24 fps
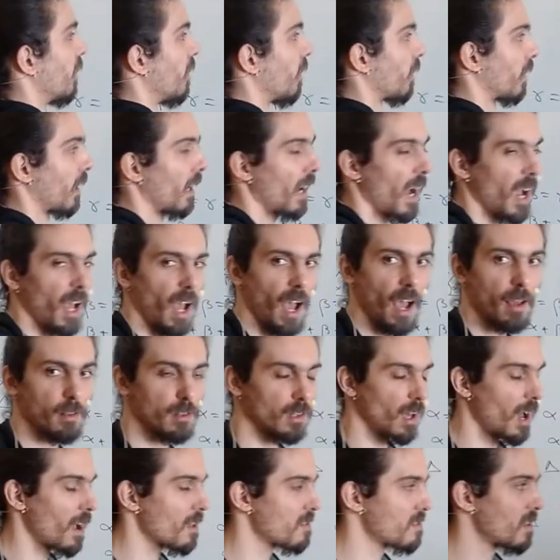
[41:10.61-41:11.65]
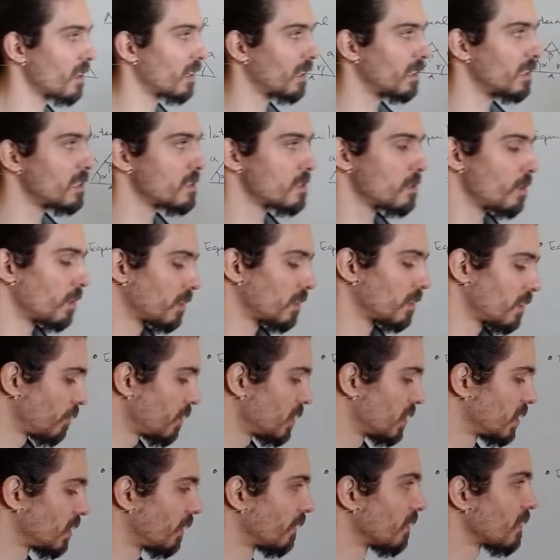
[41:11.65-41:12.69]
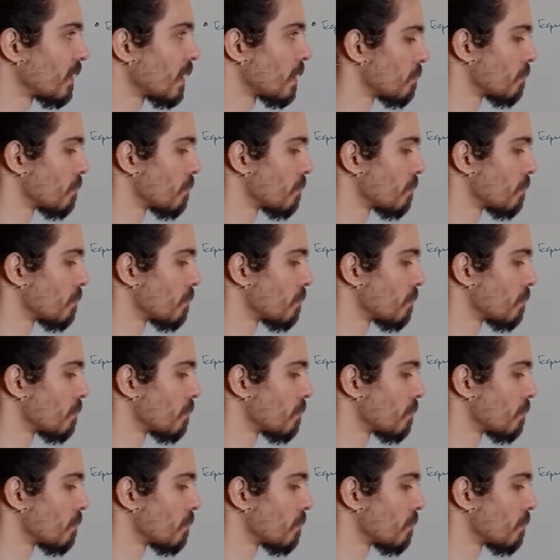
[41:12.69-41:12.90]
Okay, I, I I think it is not official name,